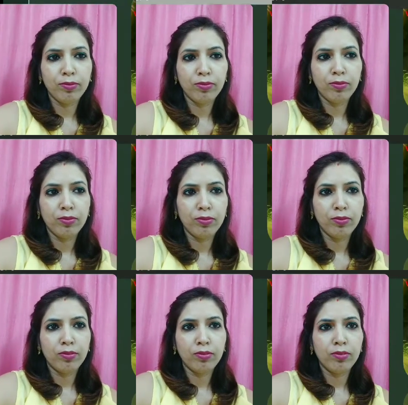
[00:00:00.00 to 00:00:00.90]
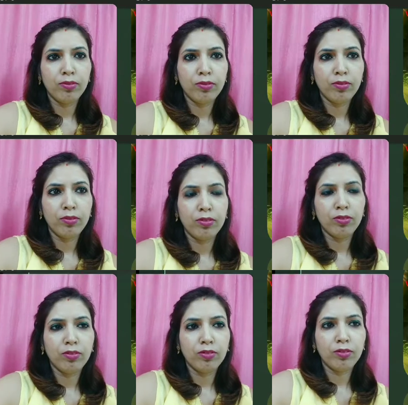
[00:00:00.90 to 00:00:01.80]

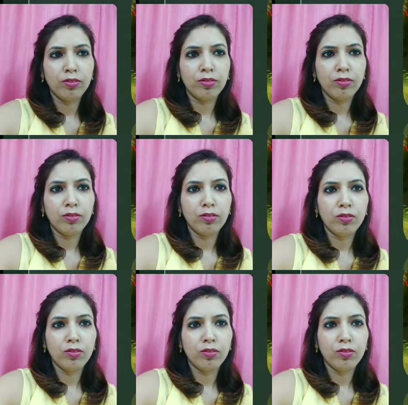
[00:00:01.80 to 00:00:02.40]
Nothing is said.